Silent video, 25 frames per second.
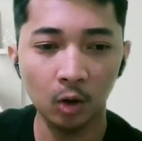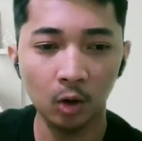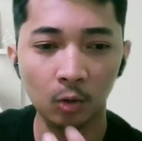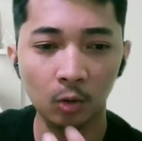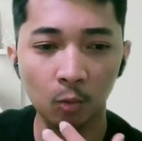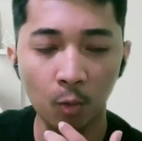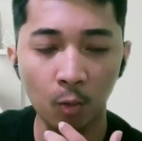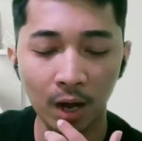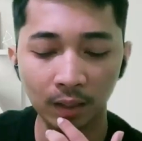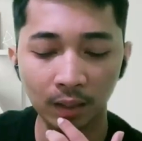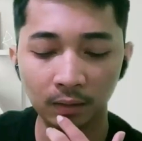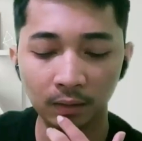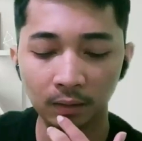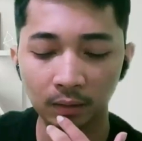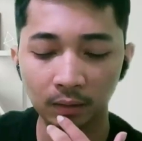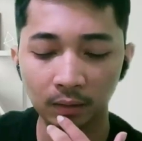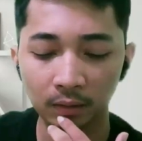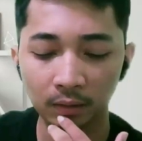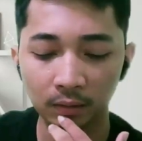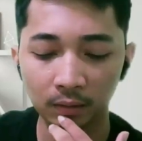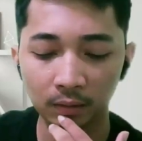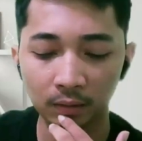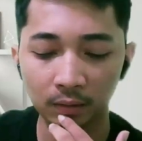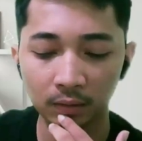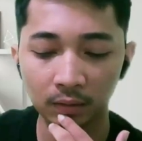what
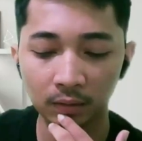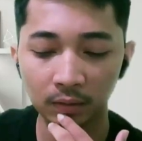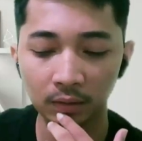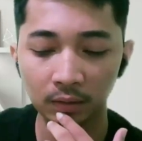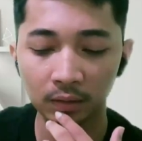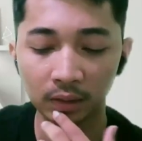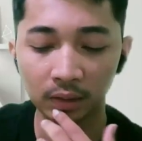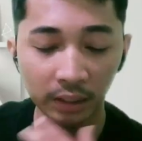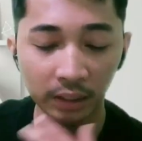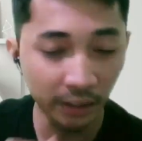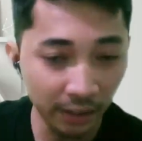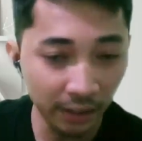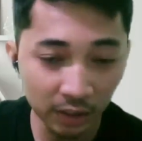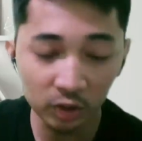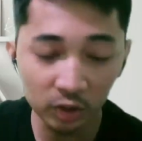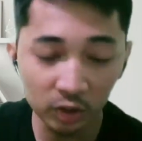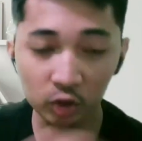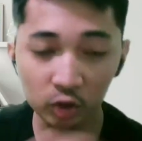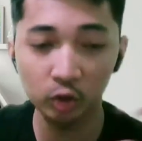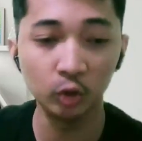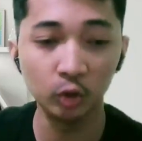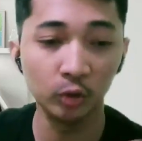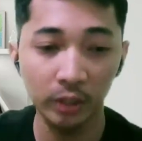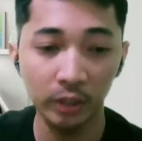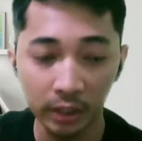these
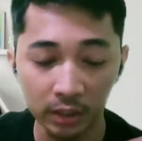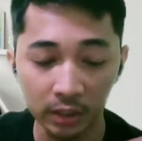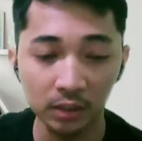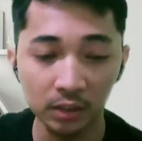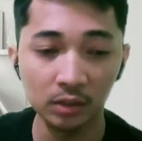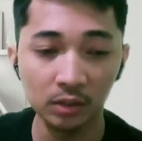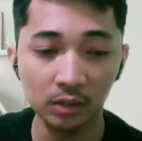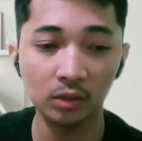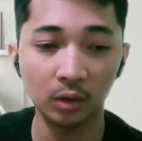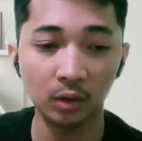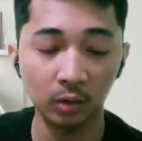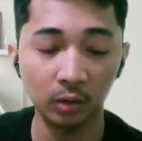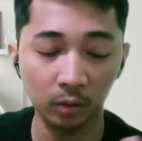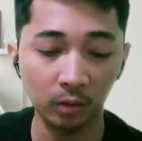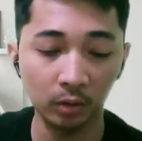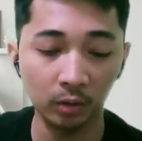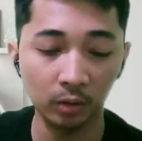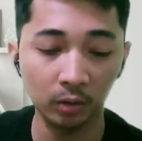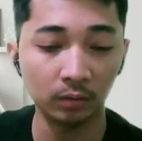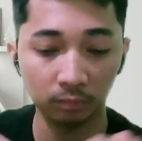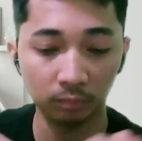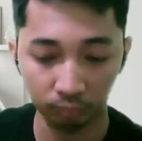students or